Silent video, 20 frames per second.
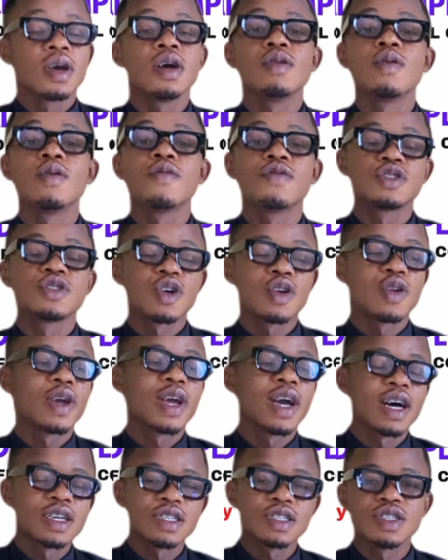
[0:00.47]
Hello future
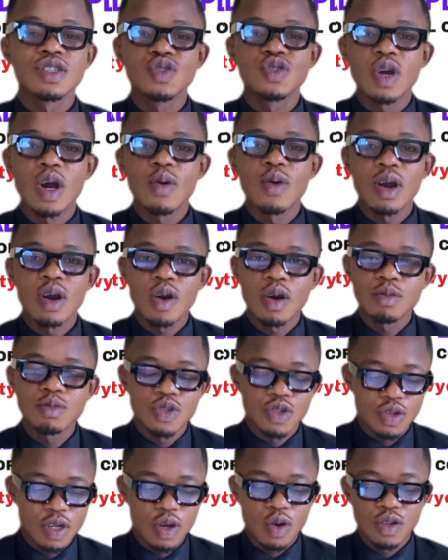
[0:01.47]
lawyers, you are
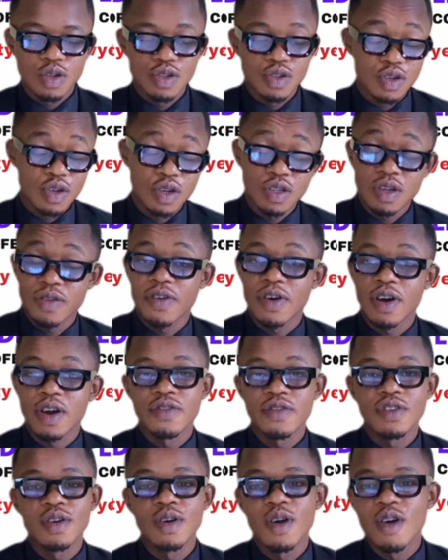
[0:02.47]
welcome to the continuance of
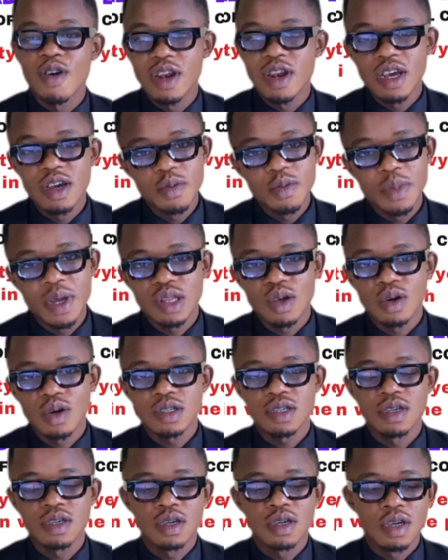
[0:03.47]
our video on legal method.